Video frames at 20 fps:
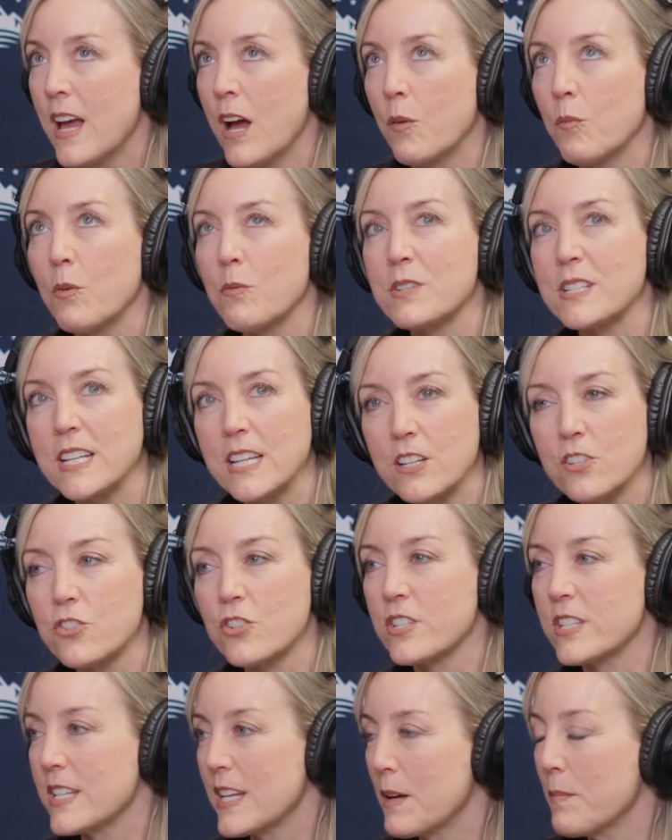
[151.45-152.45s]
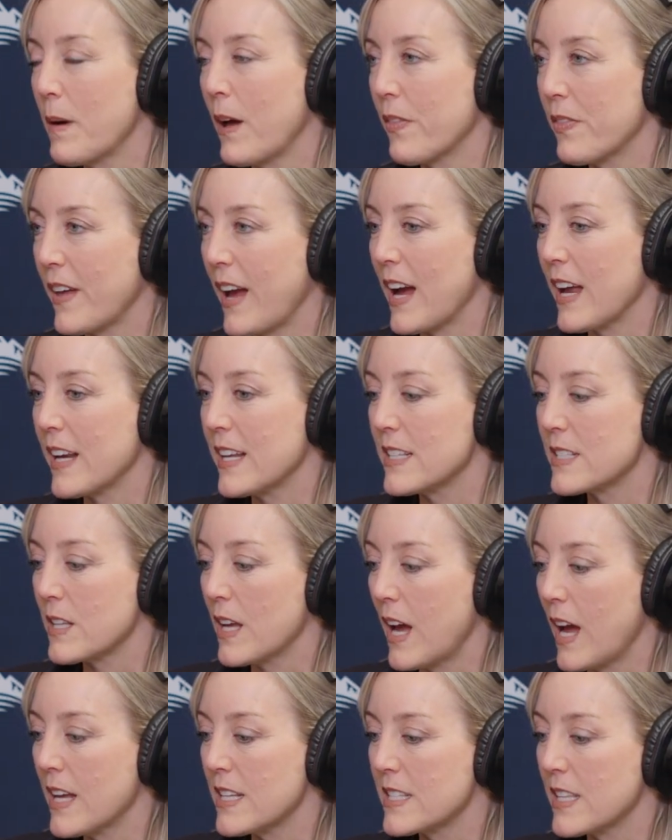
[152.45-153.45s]
What was interesting about that is
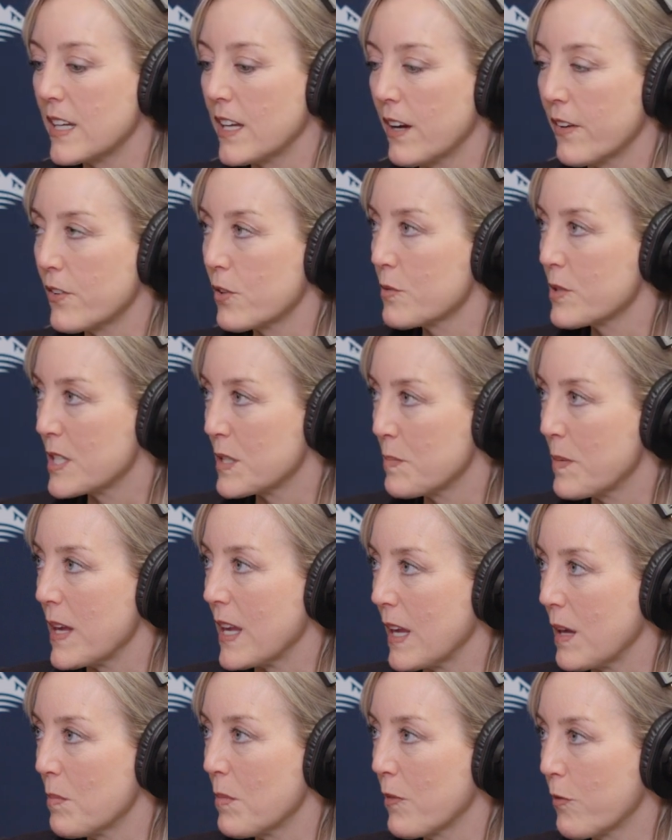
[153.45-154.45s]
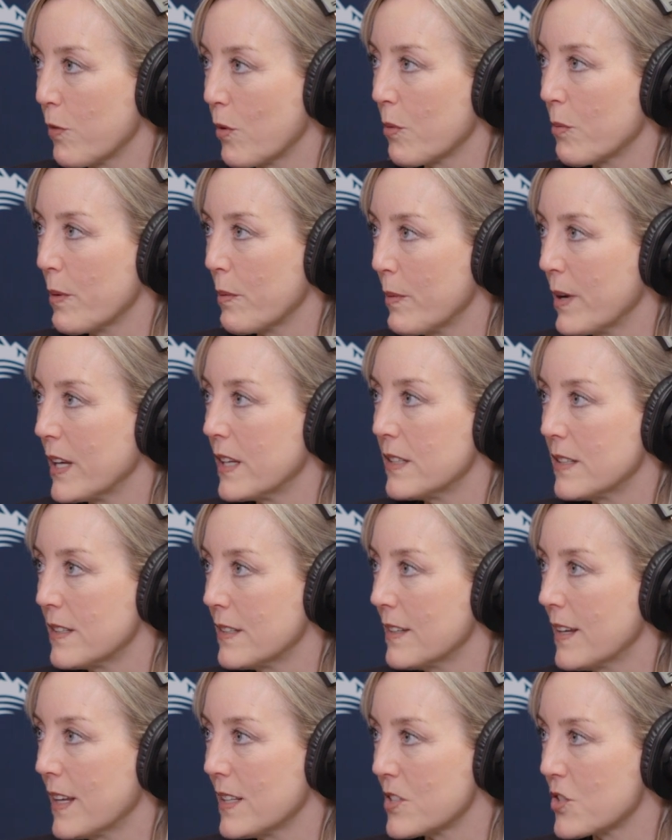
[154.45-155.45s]
as the governor was speaking before we
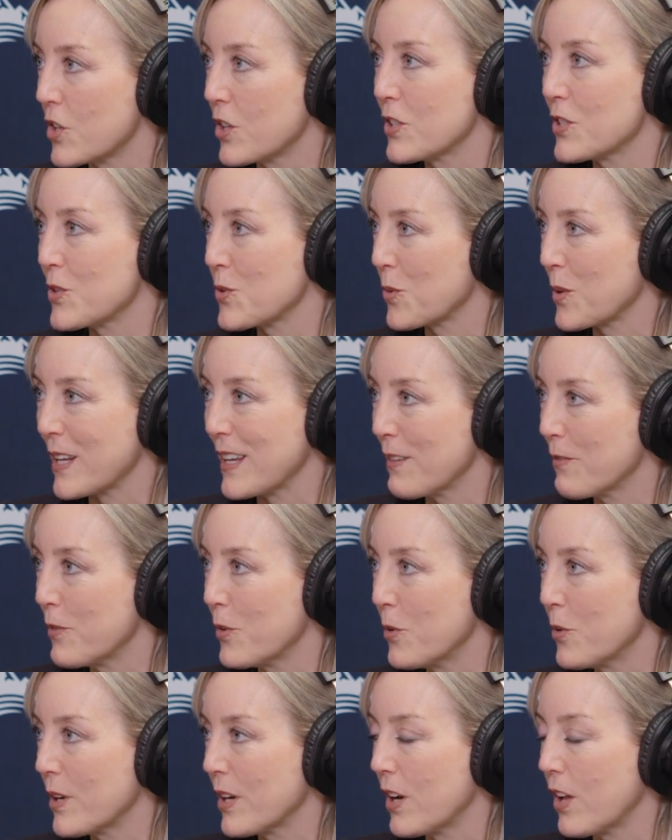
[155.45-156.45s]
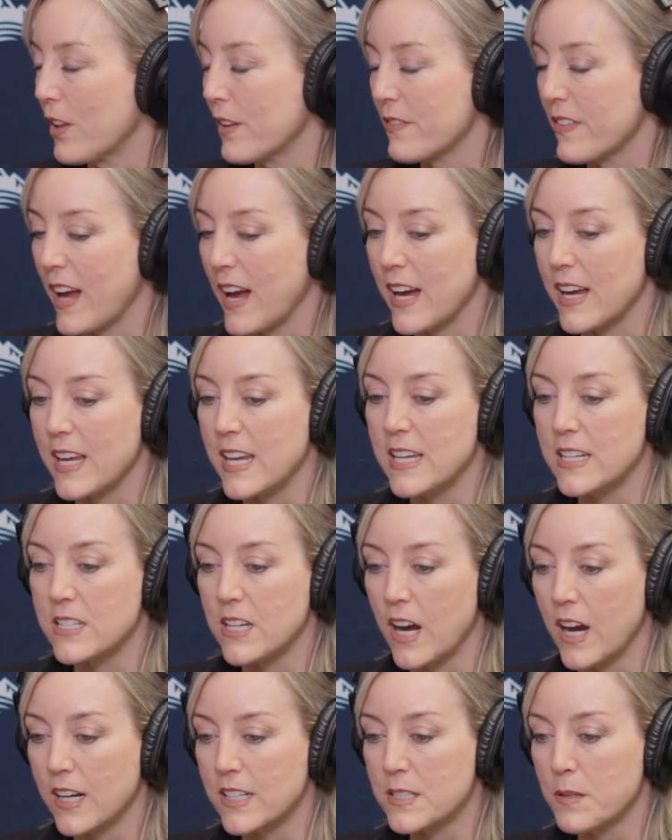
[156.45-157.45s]
went and started sorting food and all of that, he
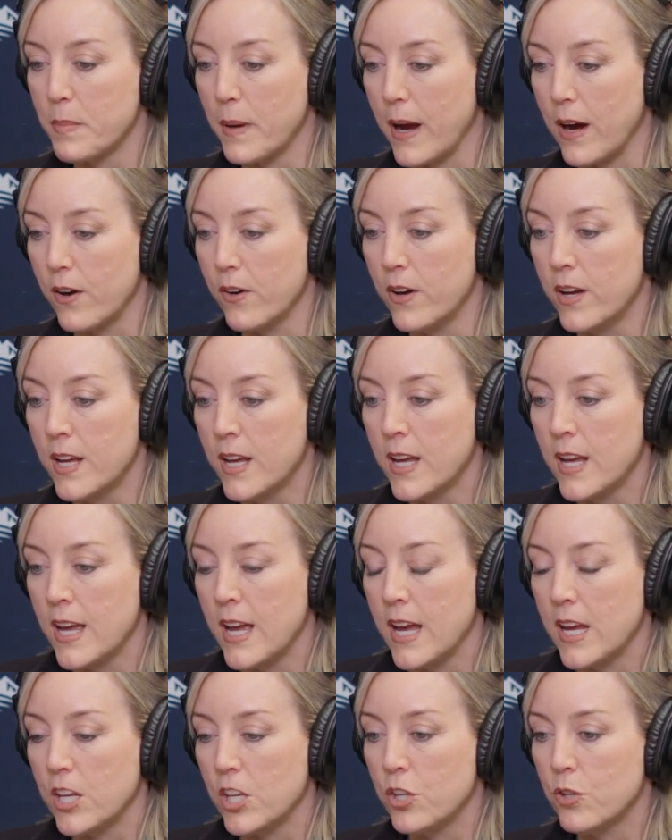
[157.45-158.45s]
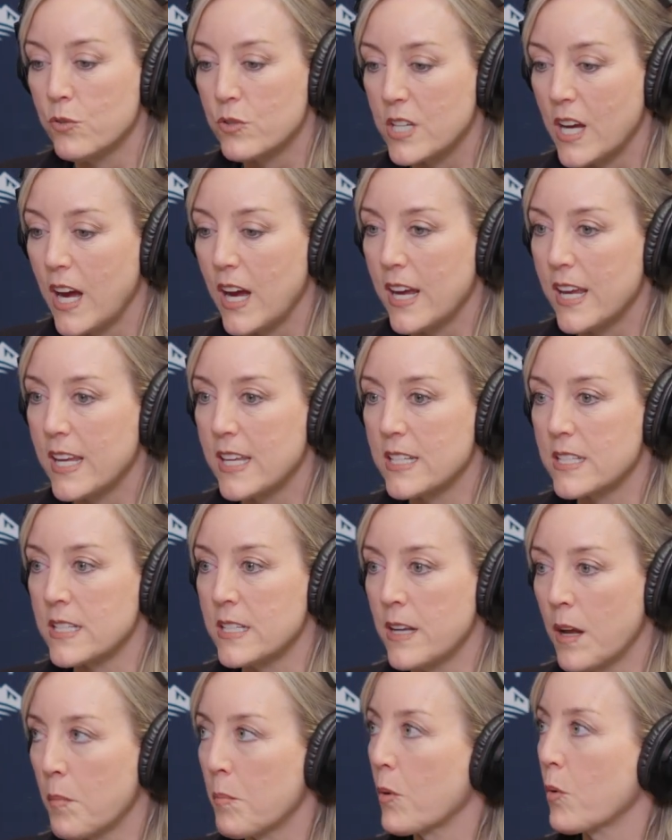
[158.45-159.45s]
talked about Utah is
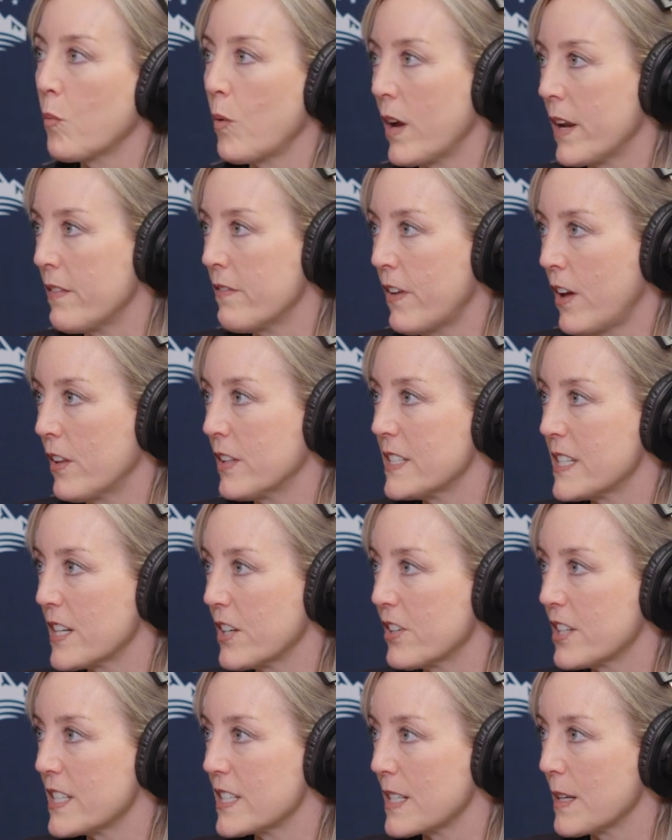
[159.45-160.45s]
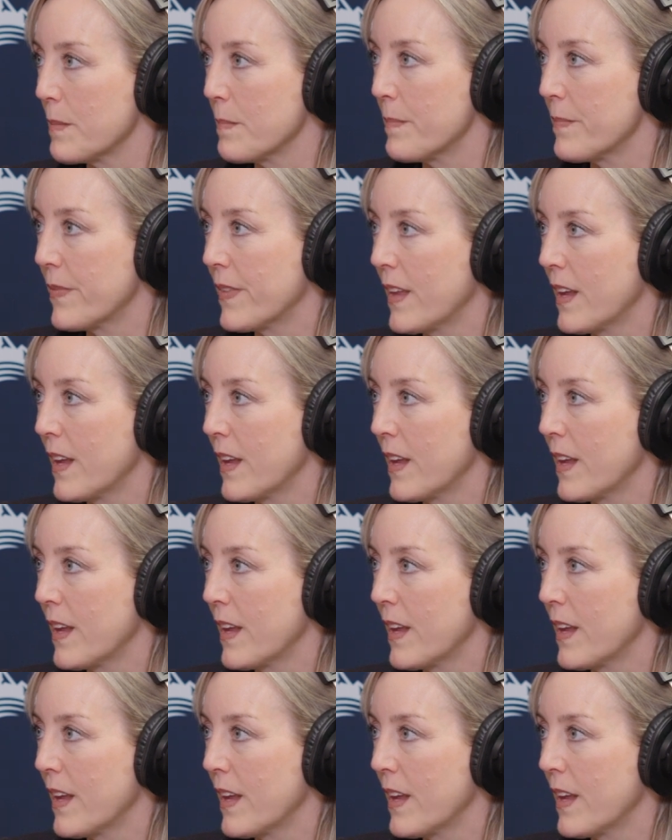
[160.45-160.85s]
number one in volunteerism.